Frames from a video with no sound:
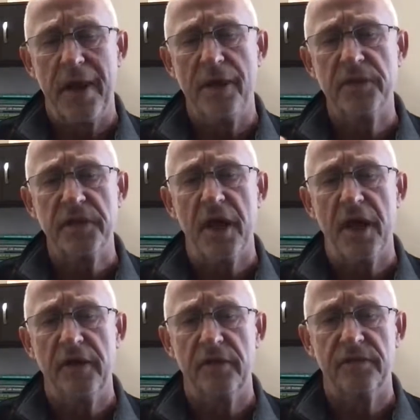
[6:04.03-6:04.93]

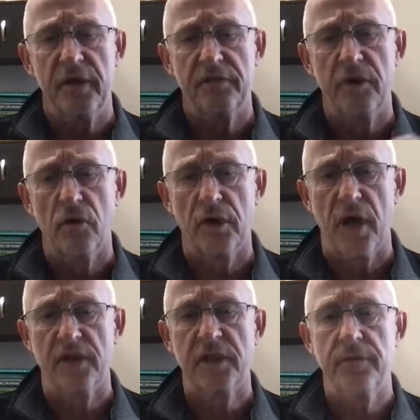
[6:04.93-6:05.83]
downside of
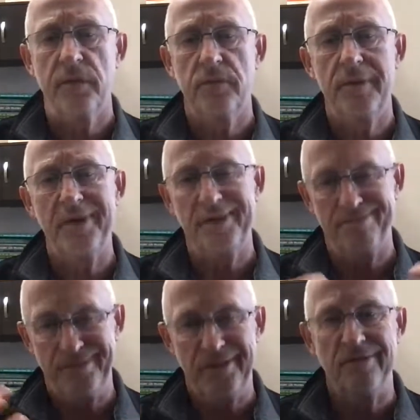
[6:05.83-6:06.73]
colonoscopy would be
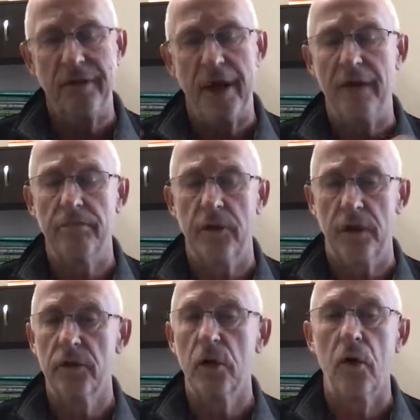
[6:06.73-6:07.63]
that you've got to
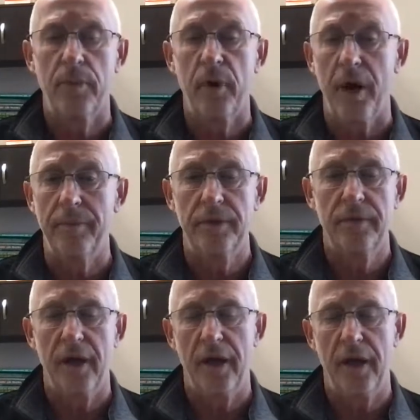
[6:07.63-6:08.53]
undergo a prep.
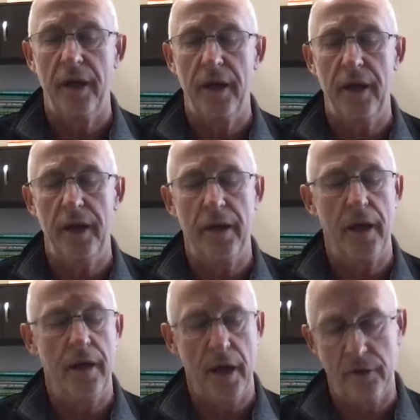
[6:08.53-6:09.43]

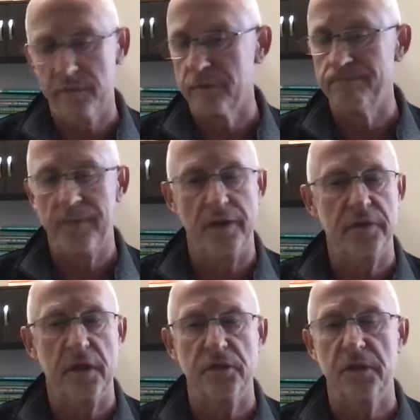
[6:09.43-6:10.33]
However,
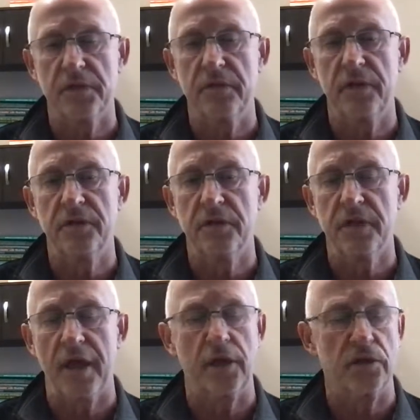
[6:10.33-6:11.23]
it's just
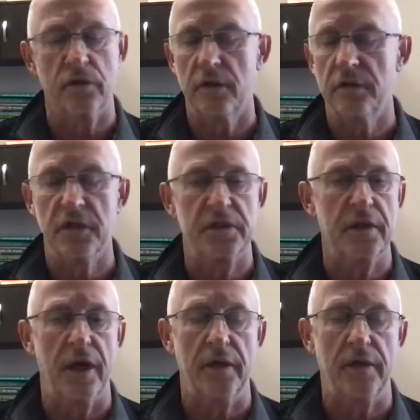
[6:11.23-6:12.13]
I can assure you, it's just
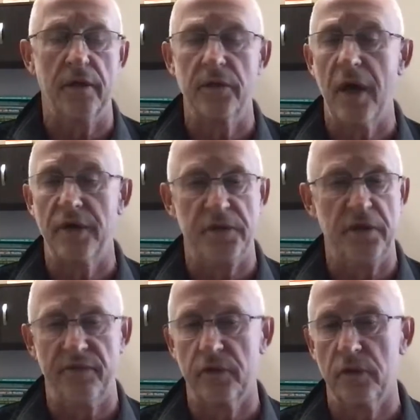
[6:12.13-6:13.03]
not, they're not as
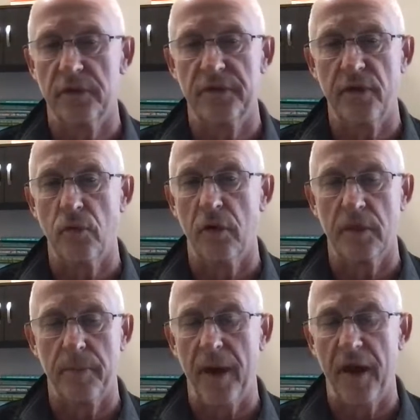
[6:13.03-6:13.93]
difficult as they were in
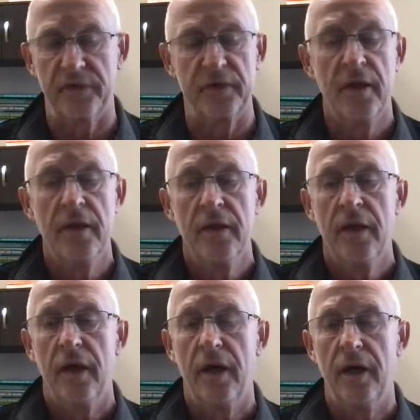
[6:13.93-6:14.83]
the past.
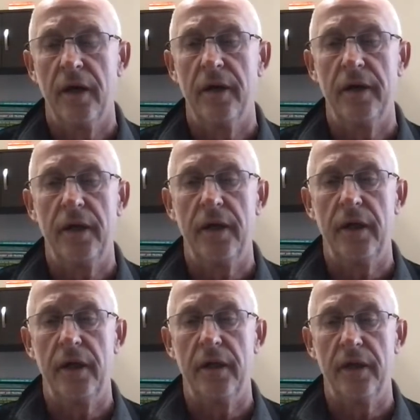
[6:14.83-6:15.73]

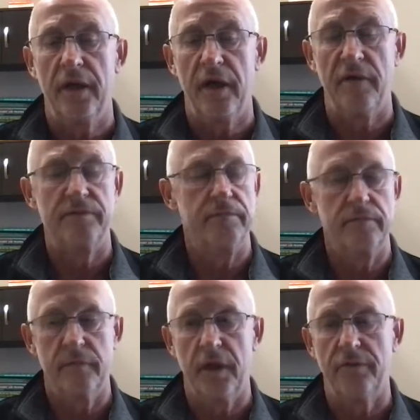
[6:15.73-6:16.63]
And
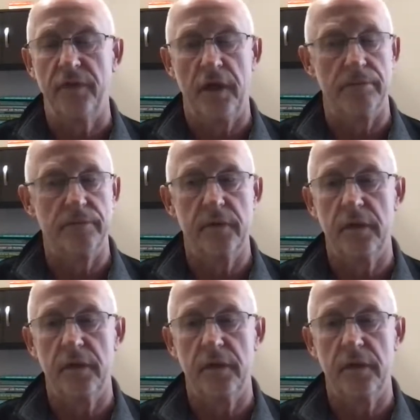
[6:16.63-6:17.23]
I've done,